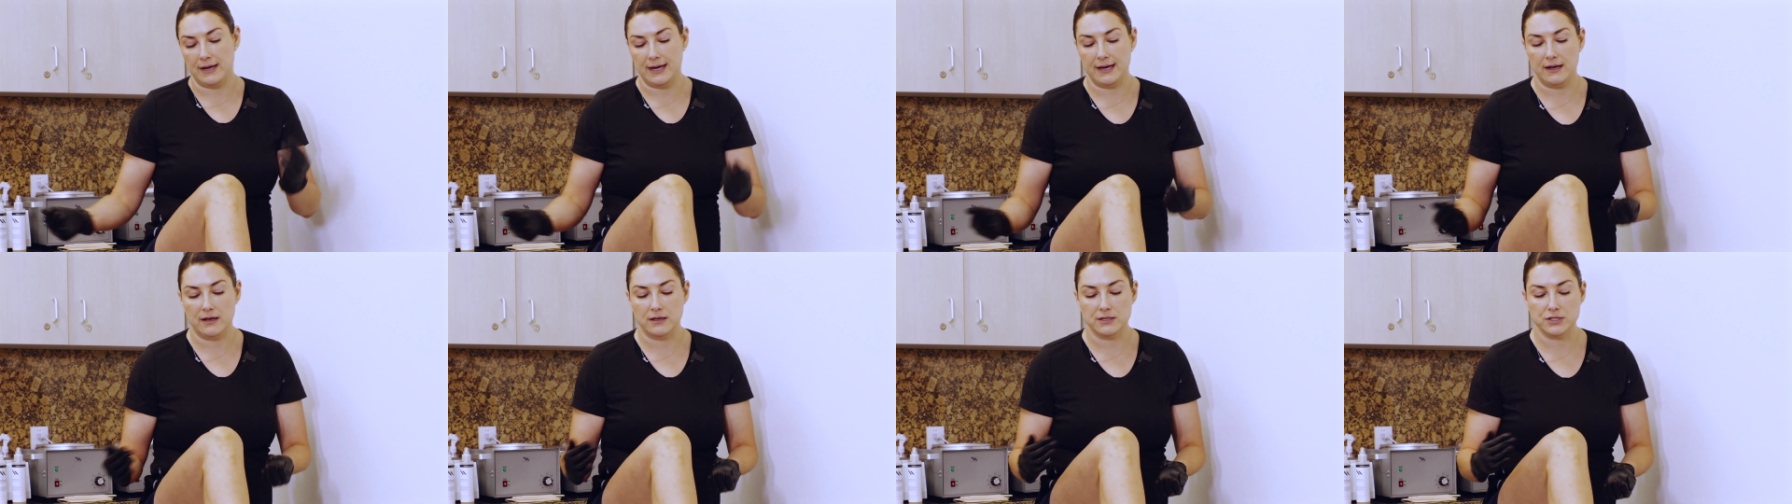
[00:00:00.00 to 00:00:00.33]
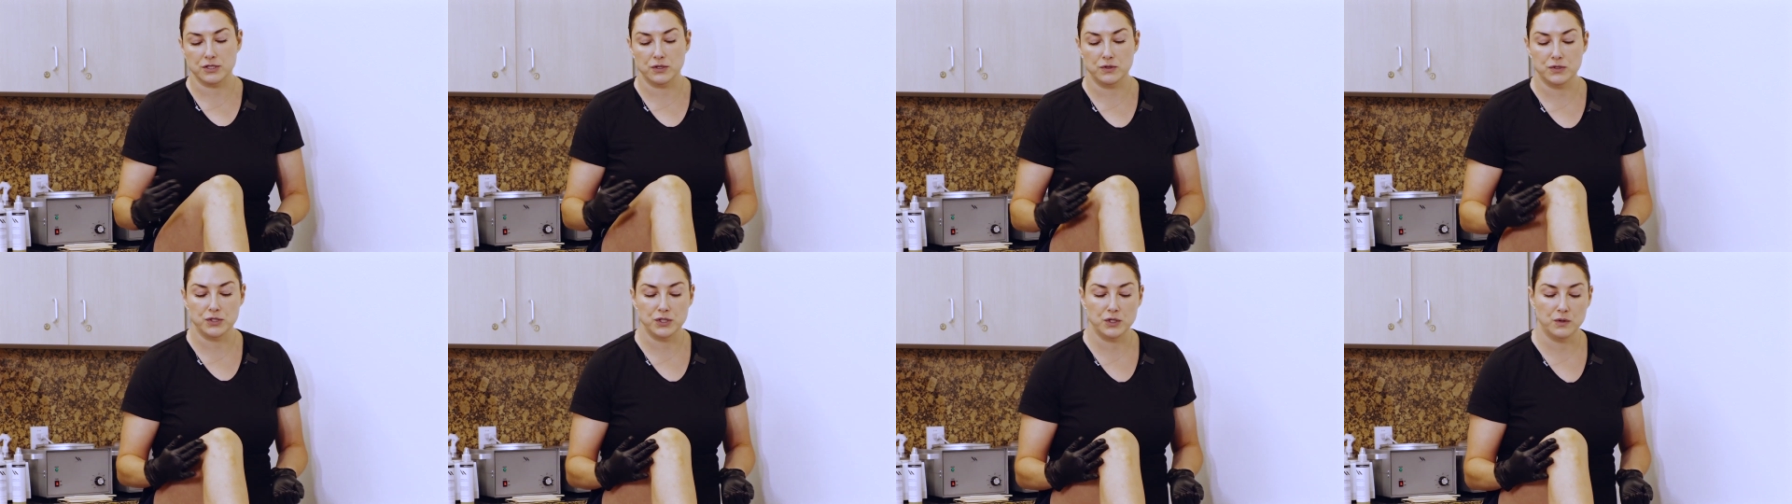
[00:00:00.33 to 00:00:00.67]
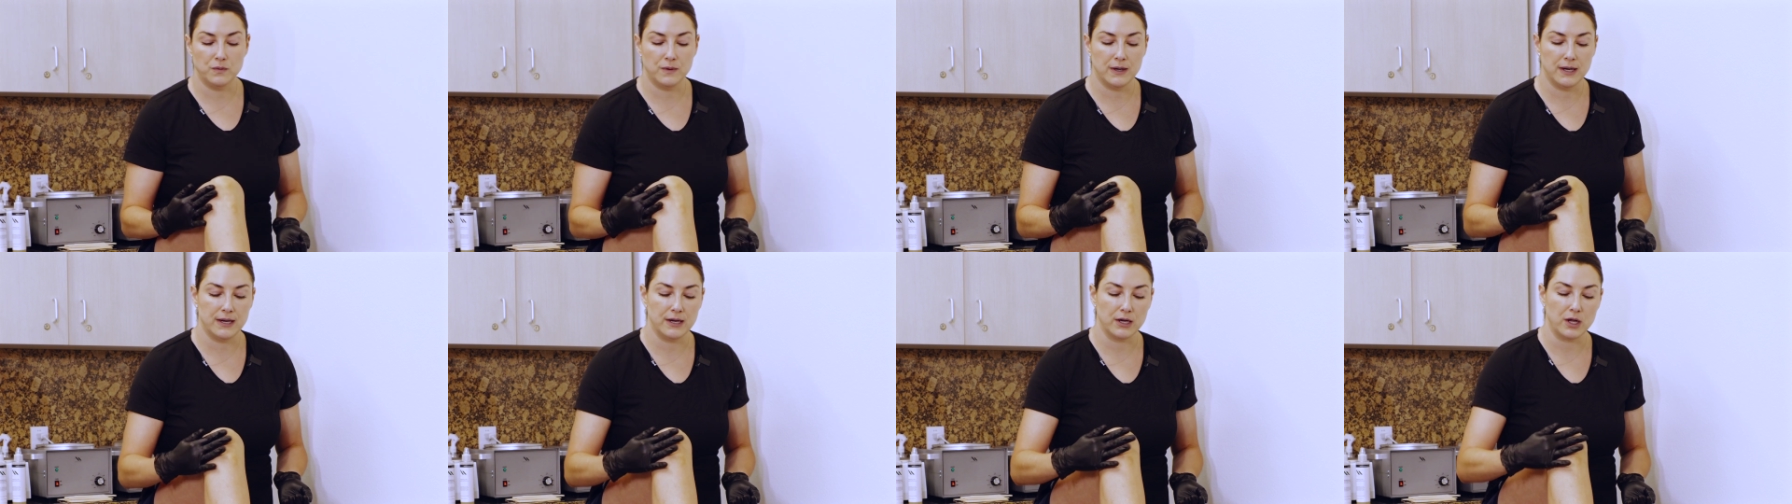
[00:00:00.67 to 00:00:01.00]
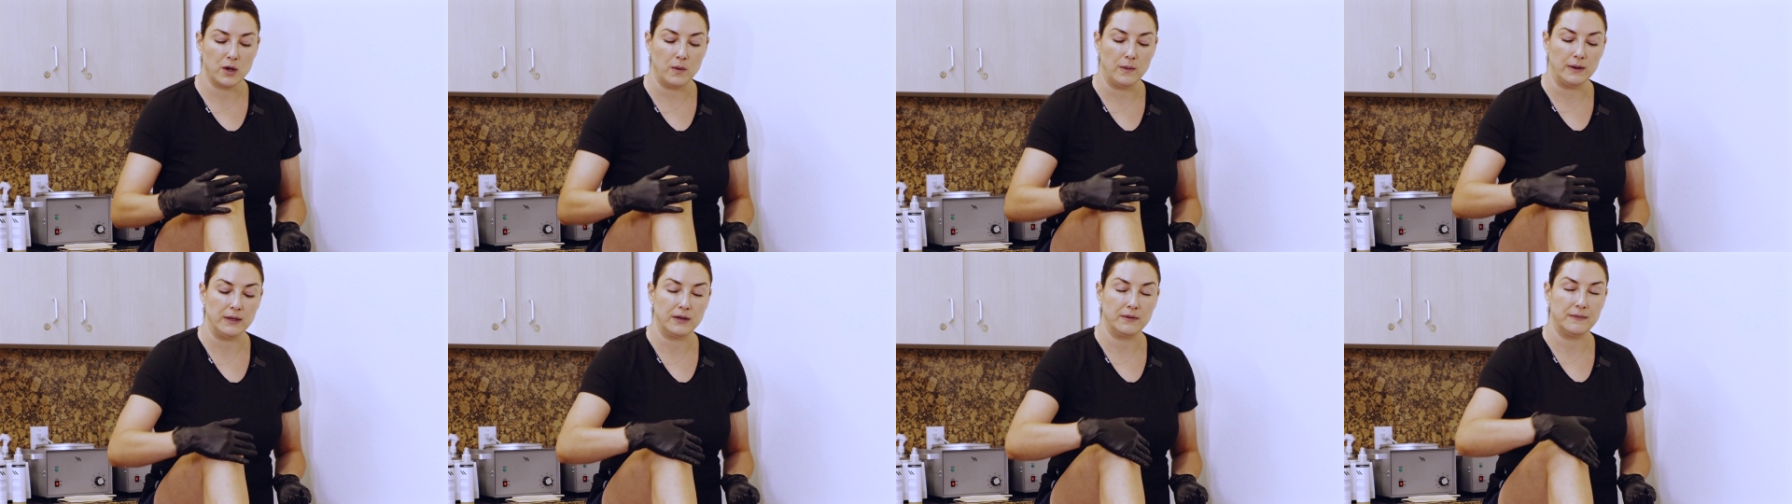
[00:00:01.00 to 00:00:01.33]
I also do one
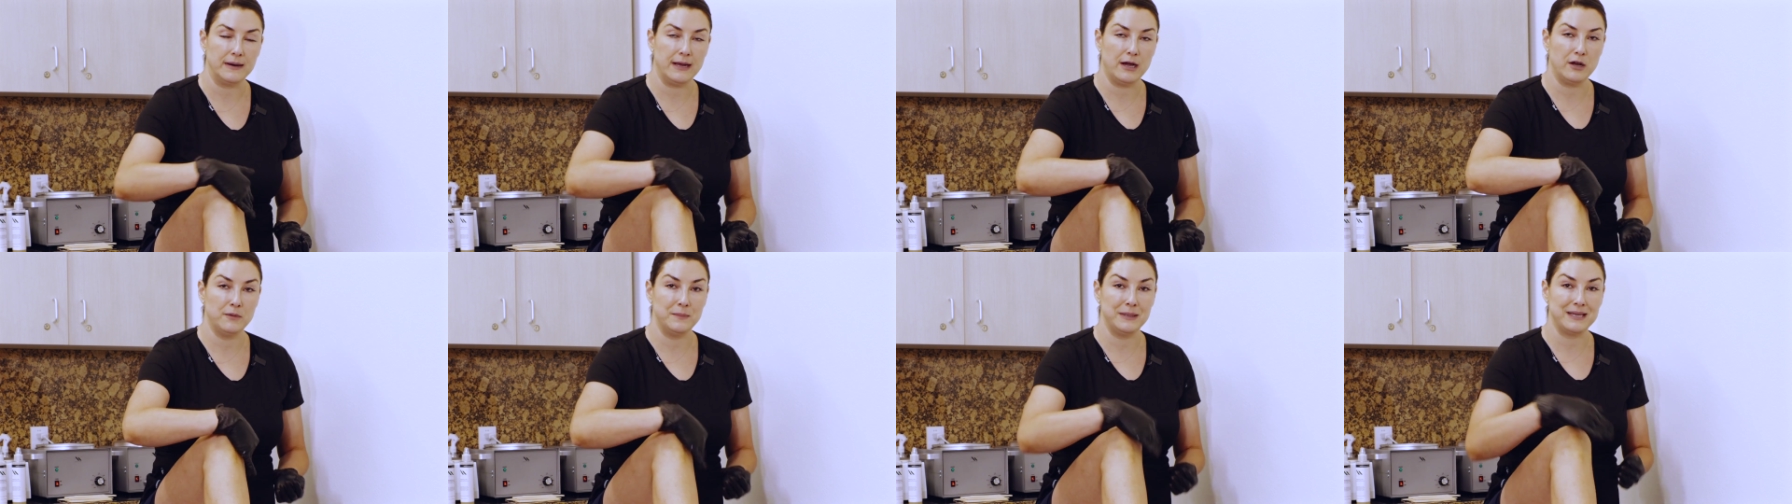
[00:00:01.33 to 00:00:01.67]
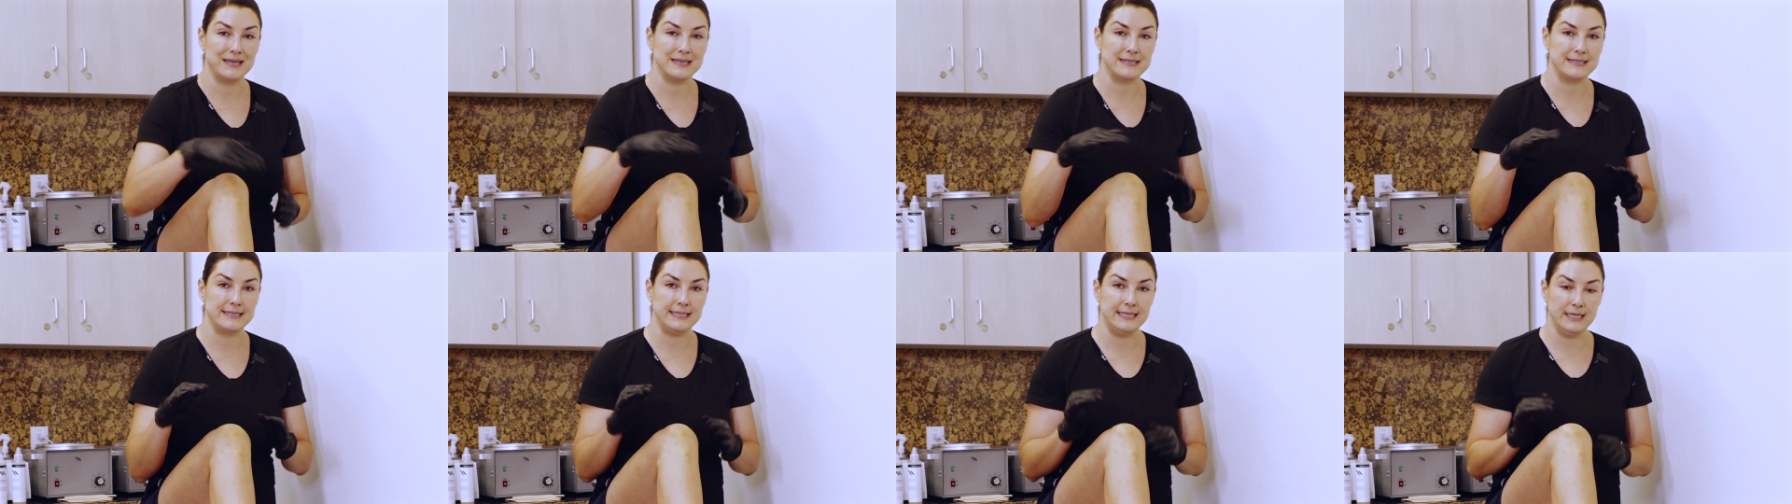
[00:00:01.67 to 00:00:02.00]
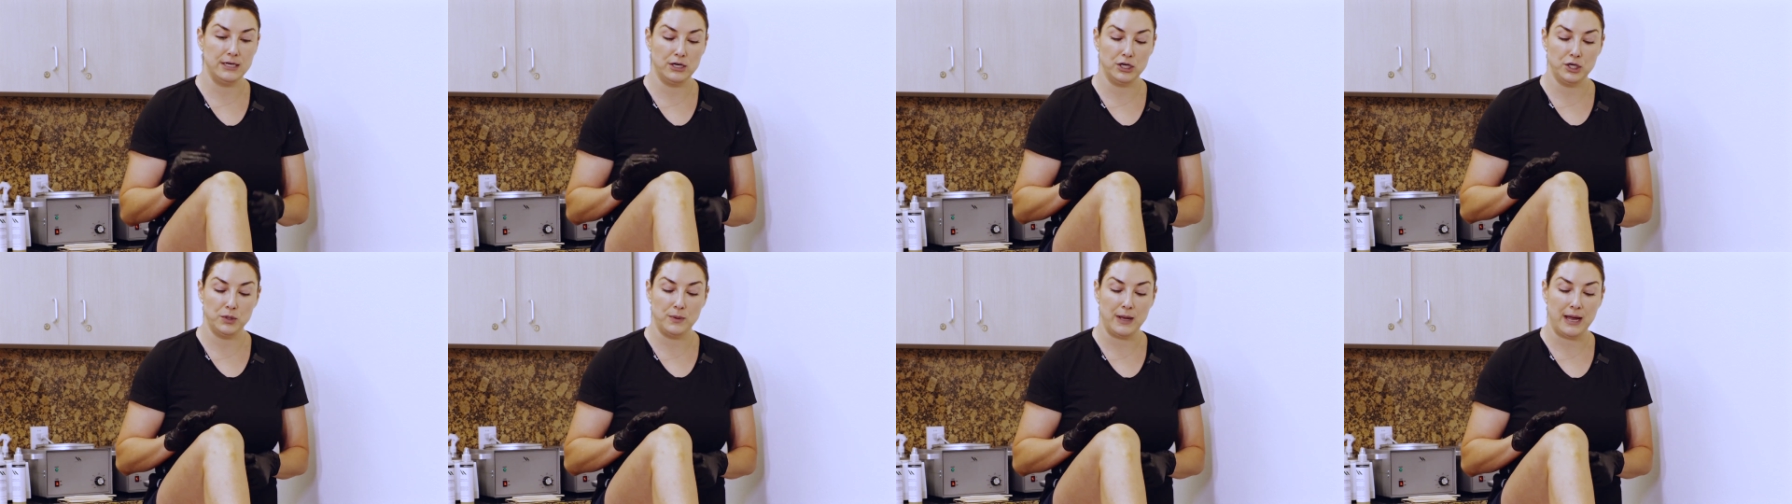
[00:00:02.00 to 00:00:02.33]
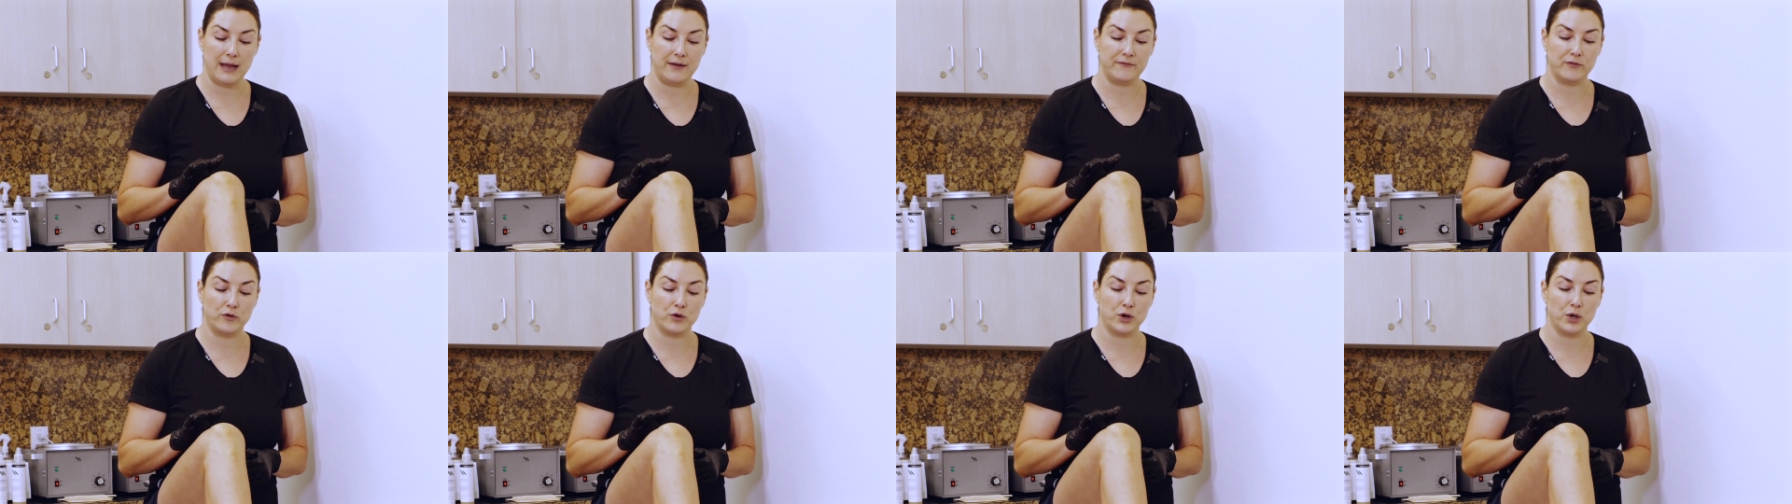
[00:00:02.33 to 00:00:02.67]
going around because here you
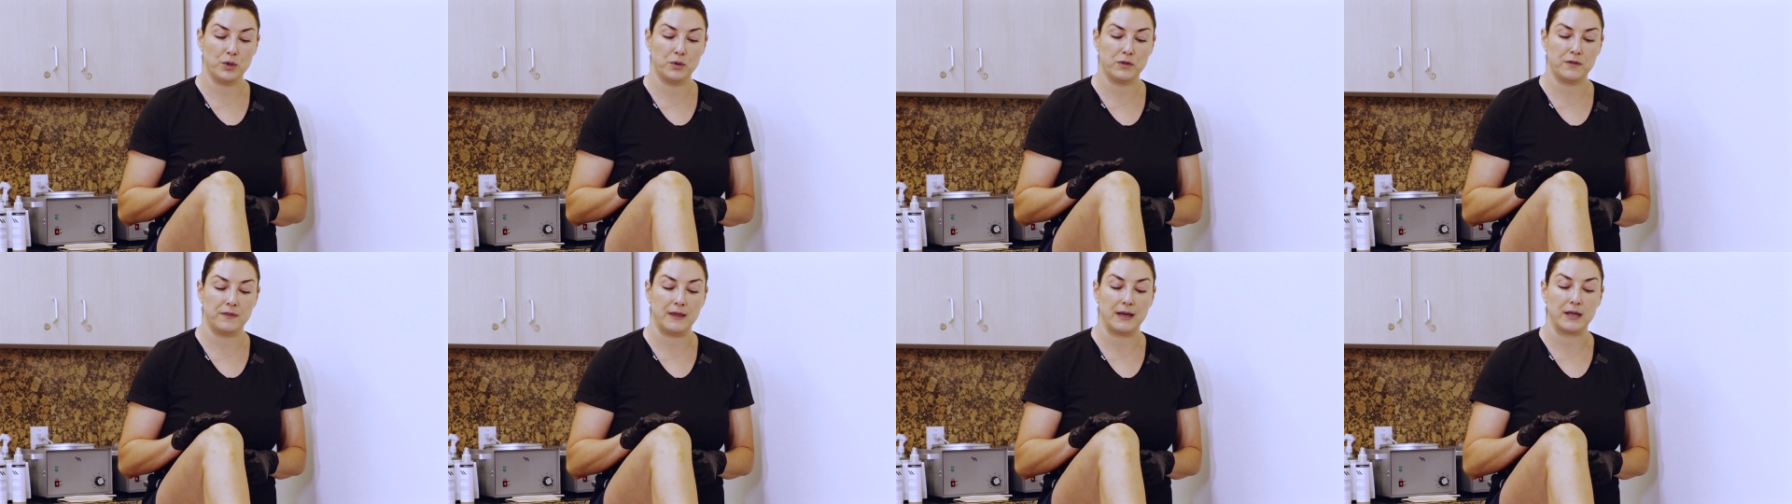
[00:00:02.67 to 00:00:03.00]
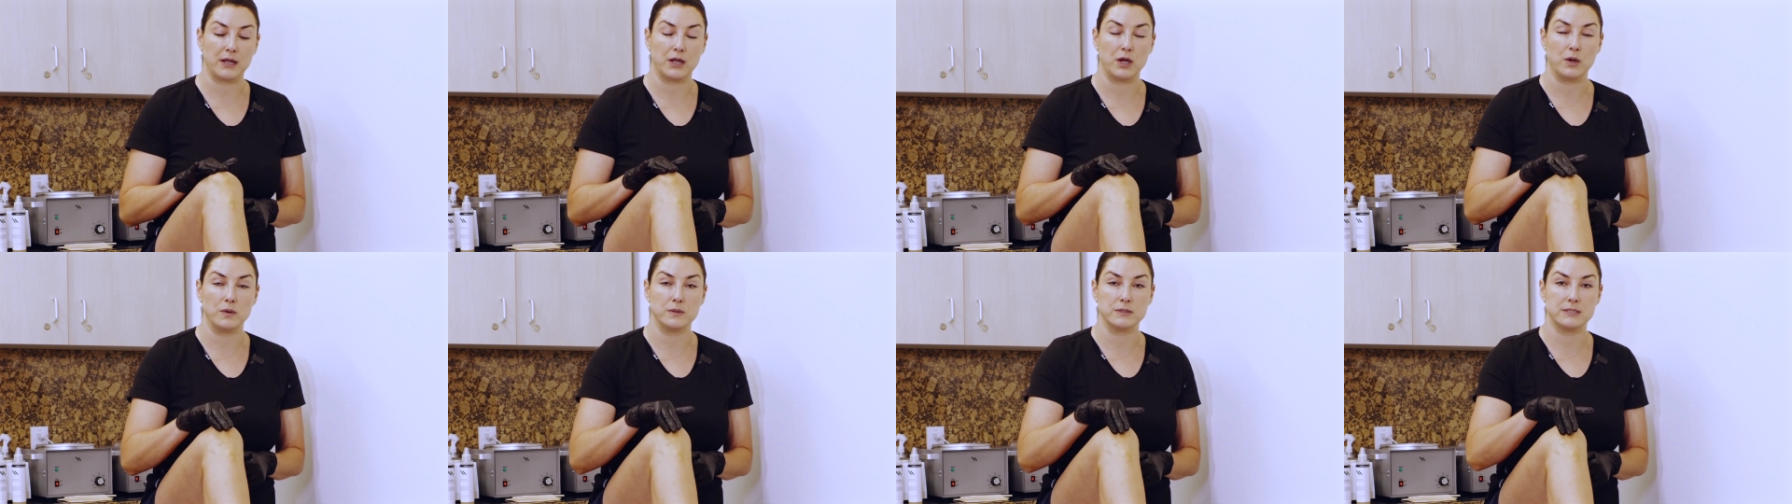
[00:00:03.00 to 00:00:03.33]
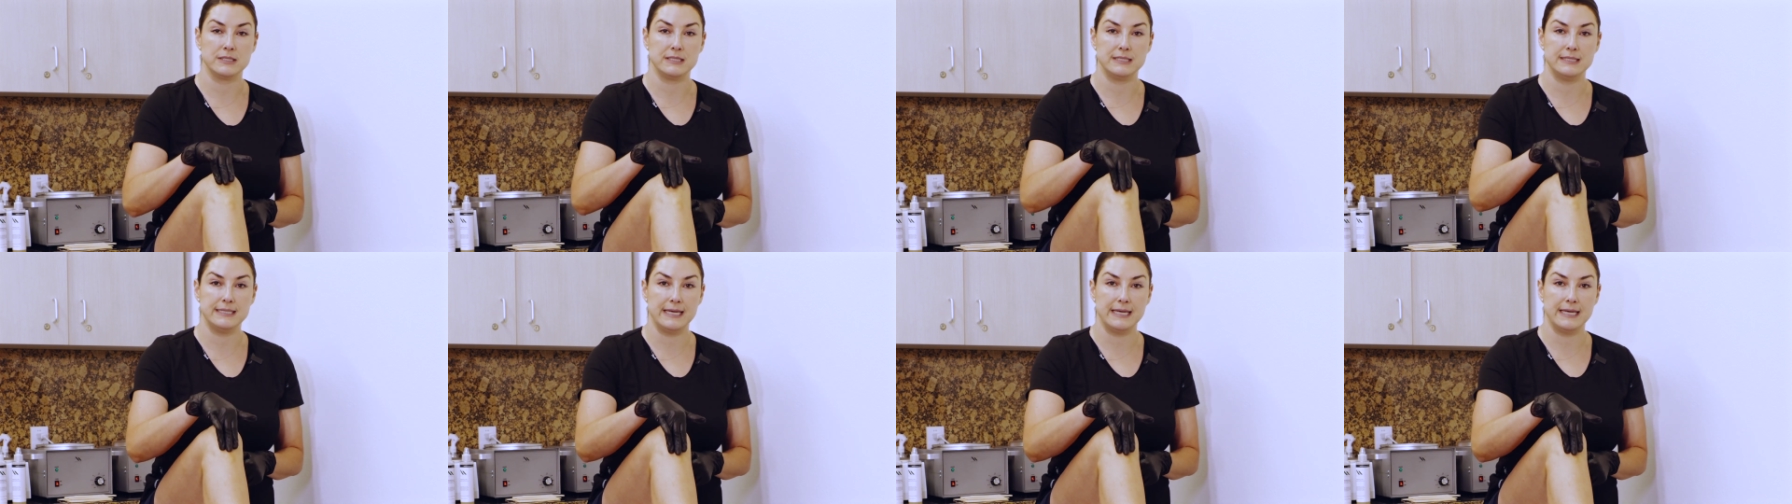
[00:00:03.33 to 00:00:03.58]
have growth that goes